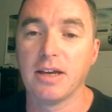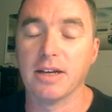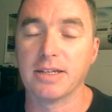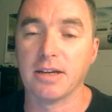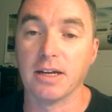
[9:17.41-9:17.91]

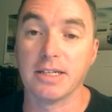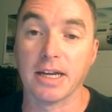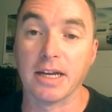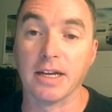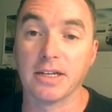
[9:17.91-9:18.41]
It's
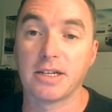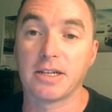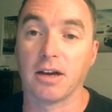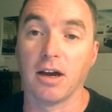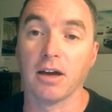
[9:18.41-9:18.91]

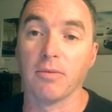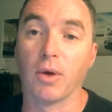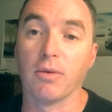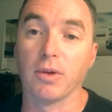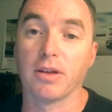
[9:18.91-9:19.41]
19-inch. I
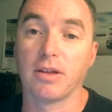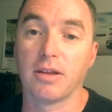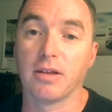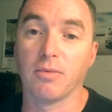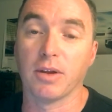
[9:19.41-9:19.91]
went
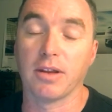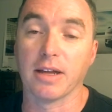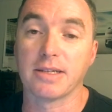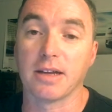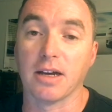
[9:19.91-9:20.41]
with
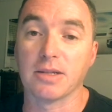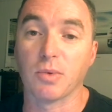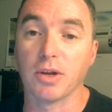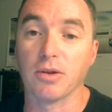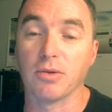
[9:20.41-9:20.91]
that size
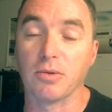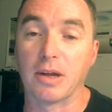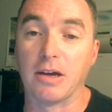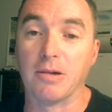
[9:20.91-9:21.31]
wheel